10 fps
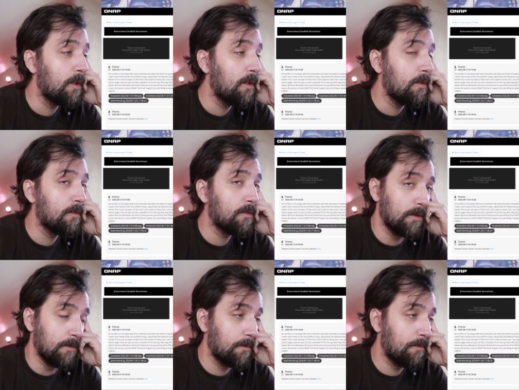
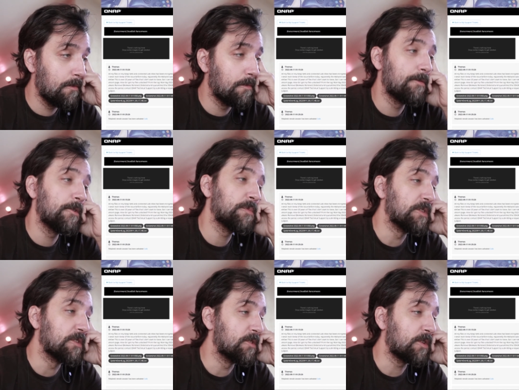So my first
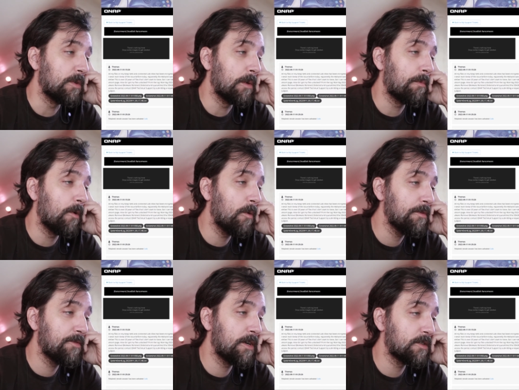message to Q NAP. All my
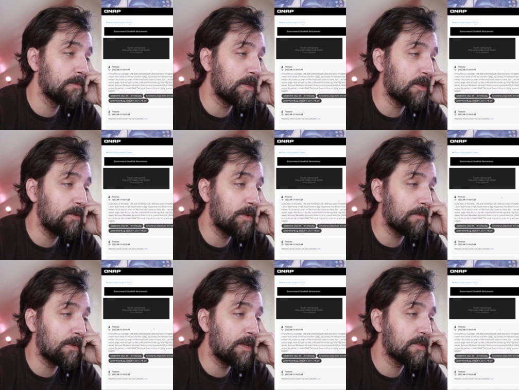files on my Q NAP
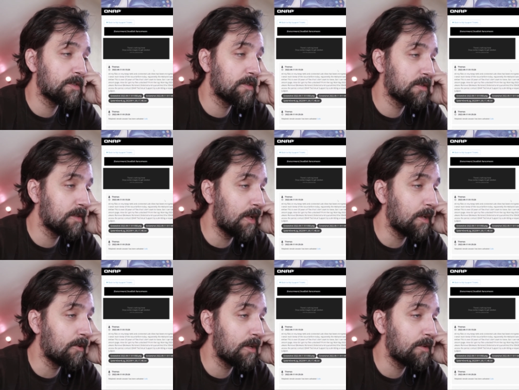N A S
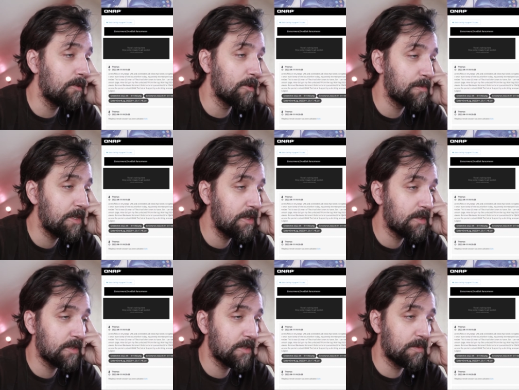and connected U S B
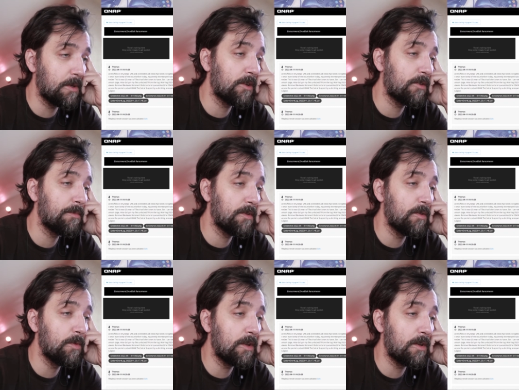disks has been encrypted
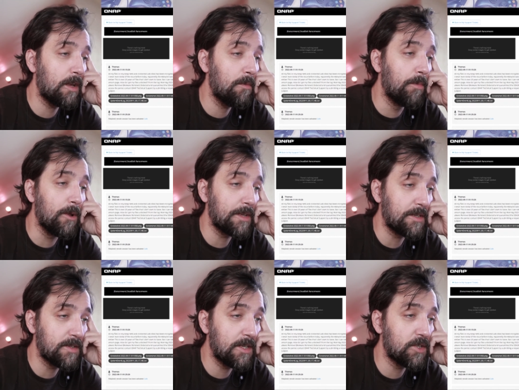with a Deadbolt
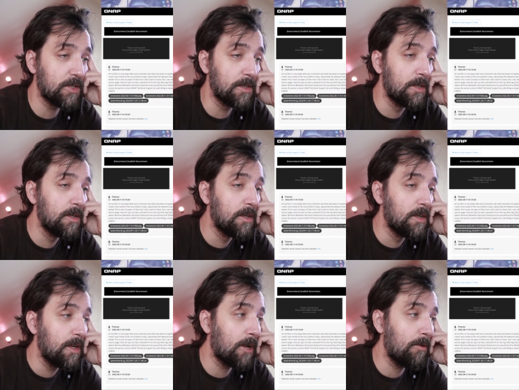extension,
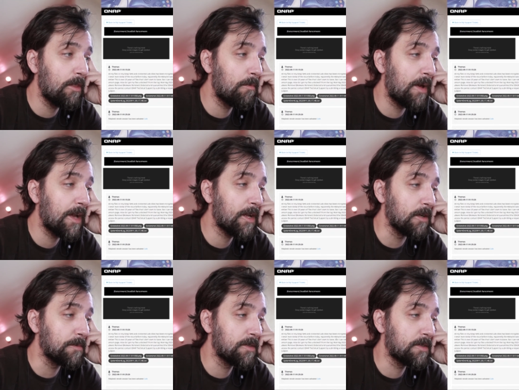including the
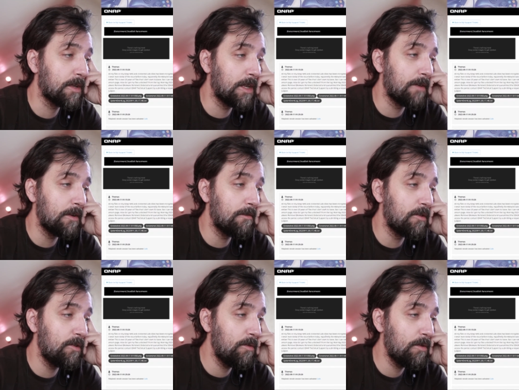backups. I never even
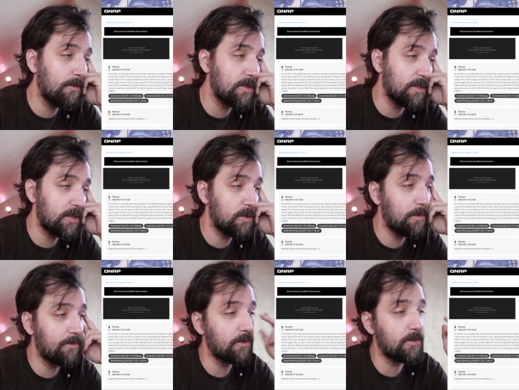knew of this issue
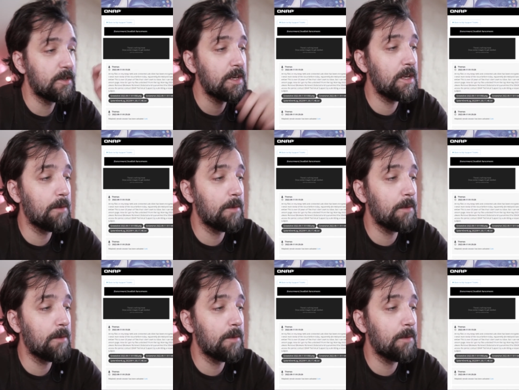before today.